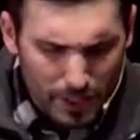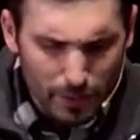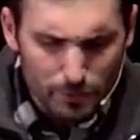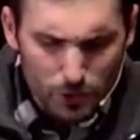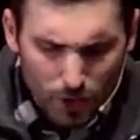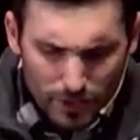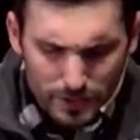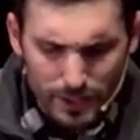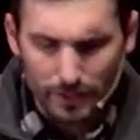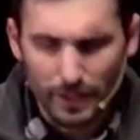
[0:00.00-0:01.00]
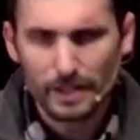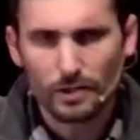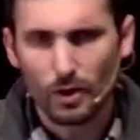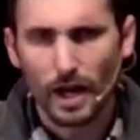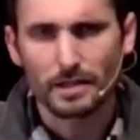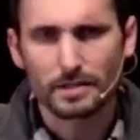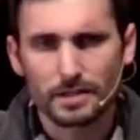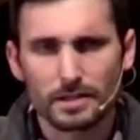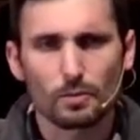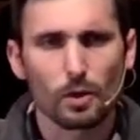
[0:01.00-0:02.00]
keep trusting that
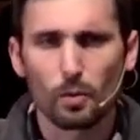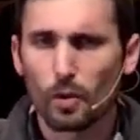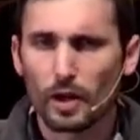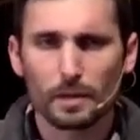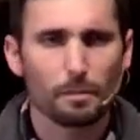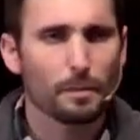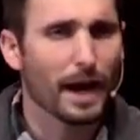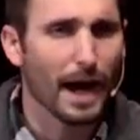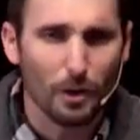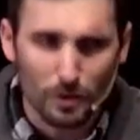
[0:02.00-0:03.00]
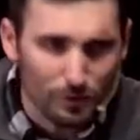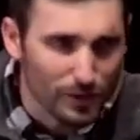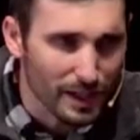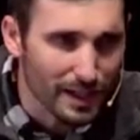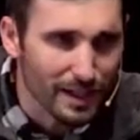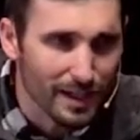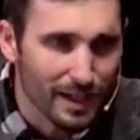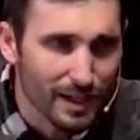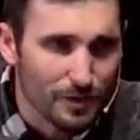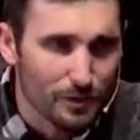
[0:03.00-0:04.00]
Christ will work powerfully
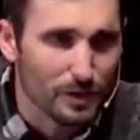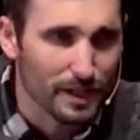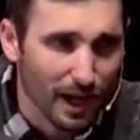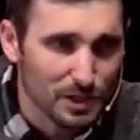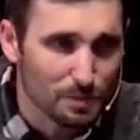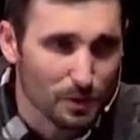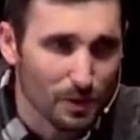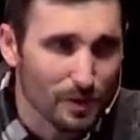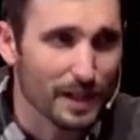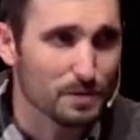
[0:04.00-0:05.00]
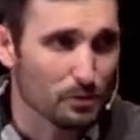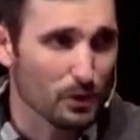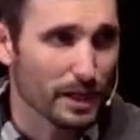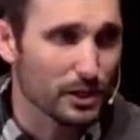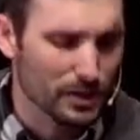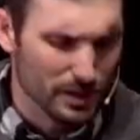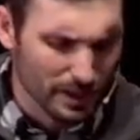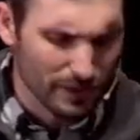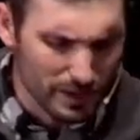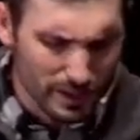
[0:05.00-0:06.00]
through the gospel that's preached
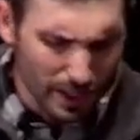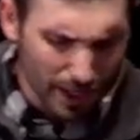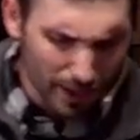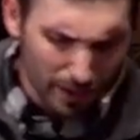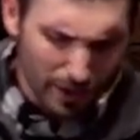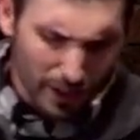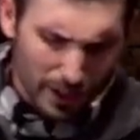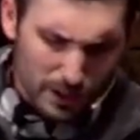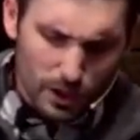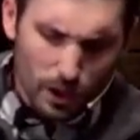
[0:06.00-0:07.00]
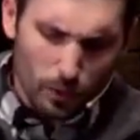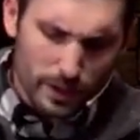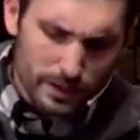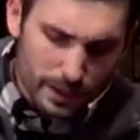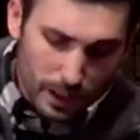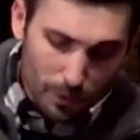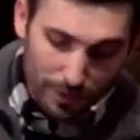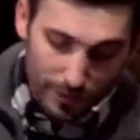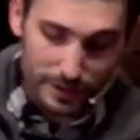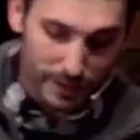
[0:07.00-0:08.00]
even today. So we see
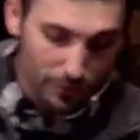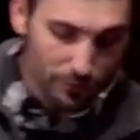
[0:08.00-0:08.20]
with this